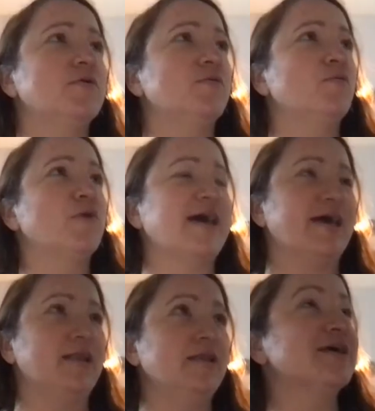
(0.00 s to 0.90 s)

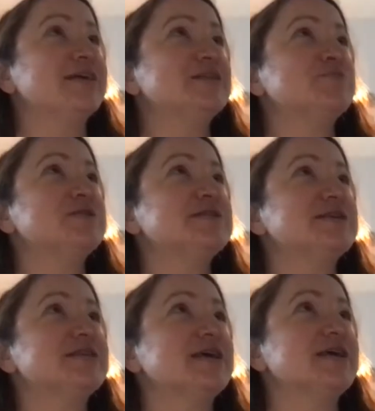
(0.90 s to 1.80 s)
well i suppose
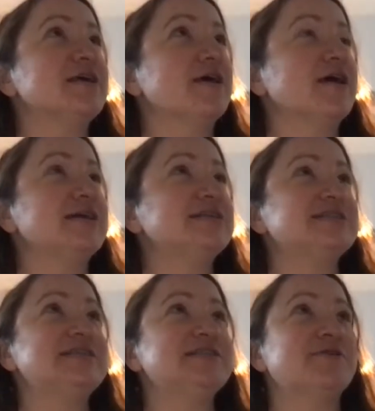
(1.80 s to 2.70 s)
that uh, i
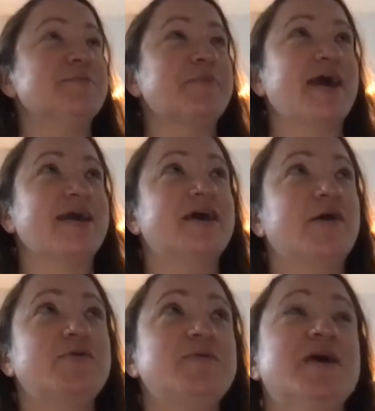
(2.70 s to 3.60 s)
just need to unpack
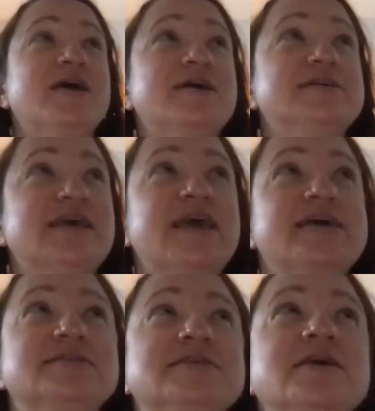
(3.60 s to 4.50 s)
that a wee bit because i
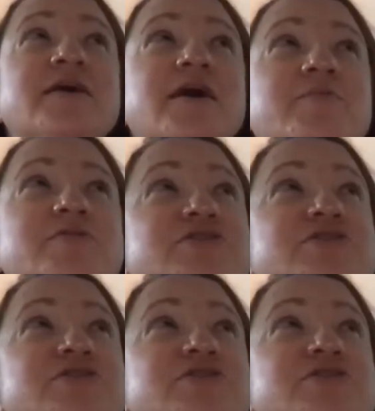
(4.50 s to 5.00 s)
guess mm-hmm. i'm not